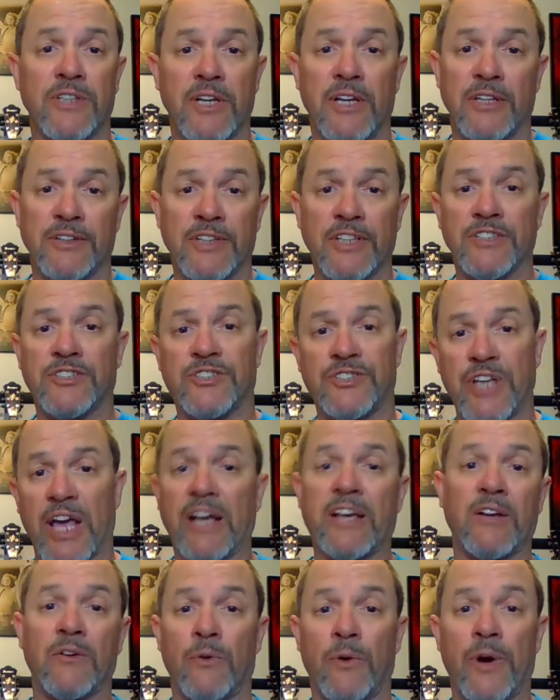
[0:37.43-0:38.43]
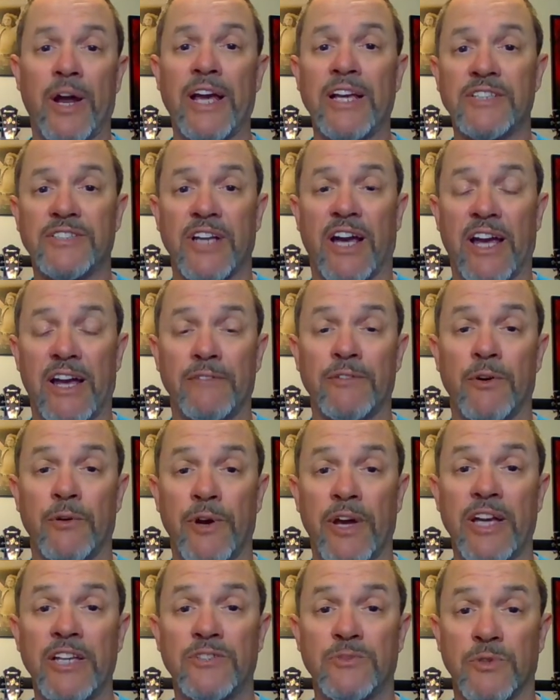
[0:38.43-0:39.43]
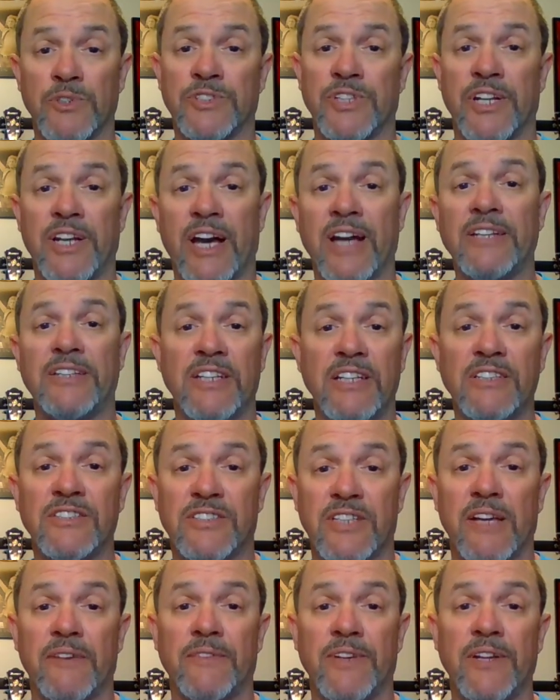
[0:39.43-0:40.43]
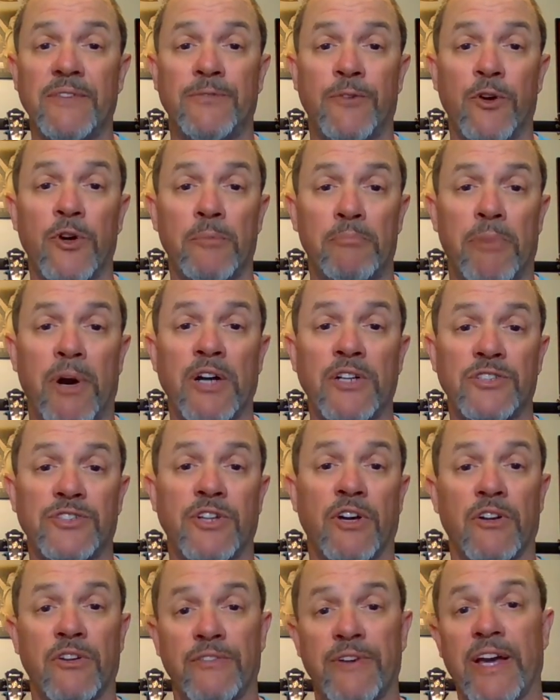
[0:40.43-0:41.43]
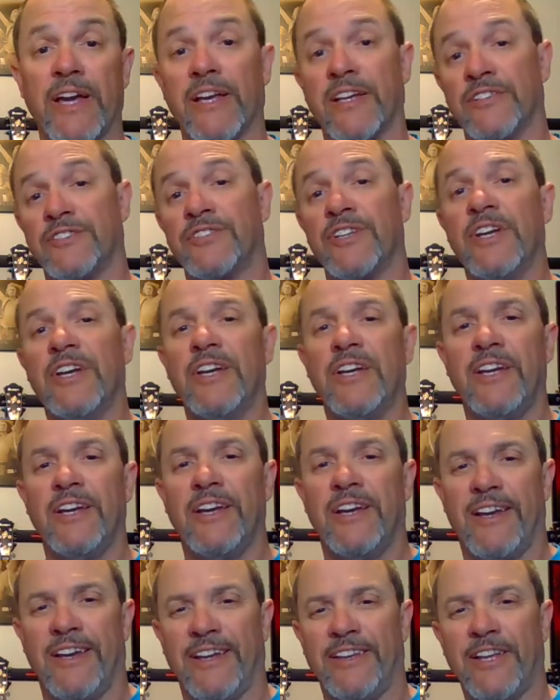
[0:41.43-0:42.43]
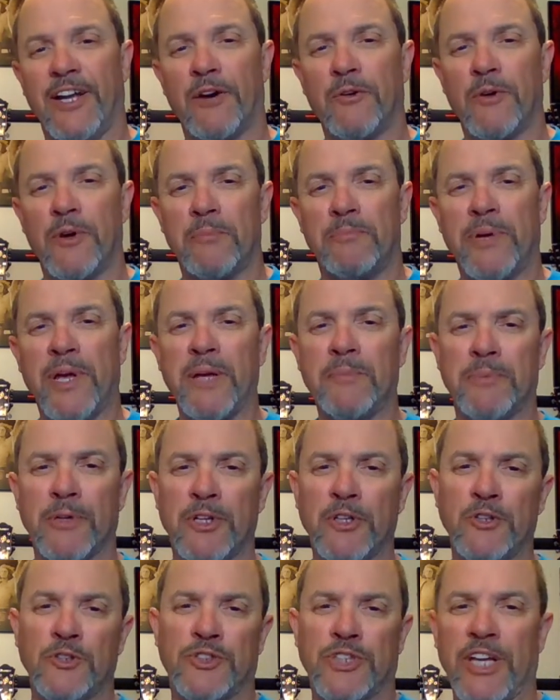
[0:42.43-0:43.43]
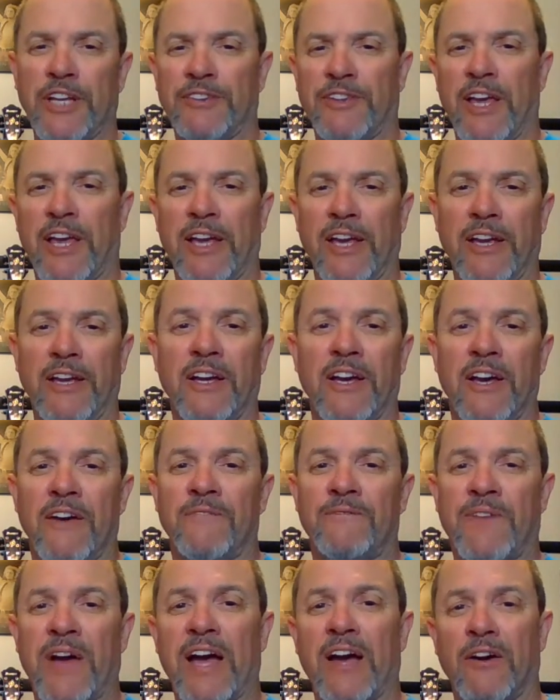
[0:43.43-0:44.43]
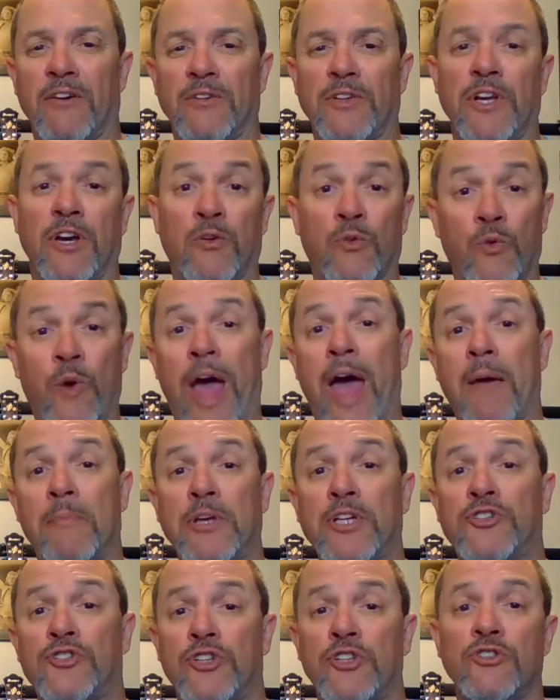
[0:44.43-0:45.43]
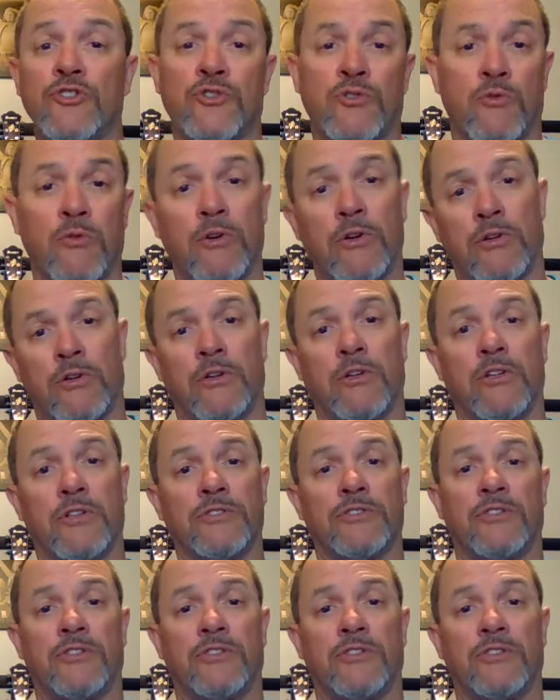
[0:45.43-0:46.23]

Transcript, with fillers: The second race I ever raced was the nineteen seventy-four Barstow to Vegas, and there were people who said they found rabbits and squirrels